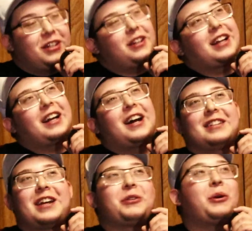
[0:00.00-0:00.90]
dude. Like I
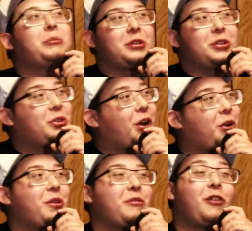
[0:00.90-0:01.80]
don't know what I'm gonna do. I
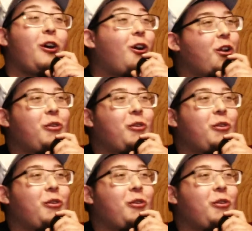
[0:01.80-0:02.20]
don't want to fall.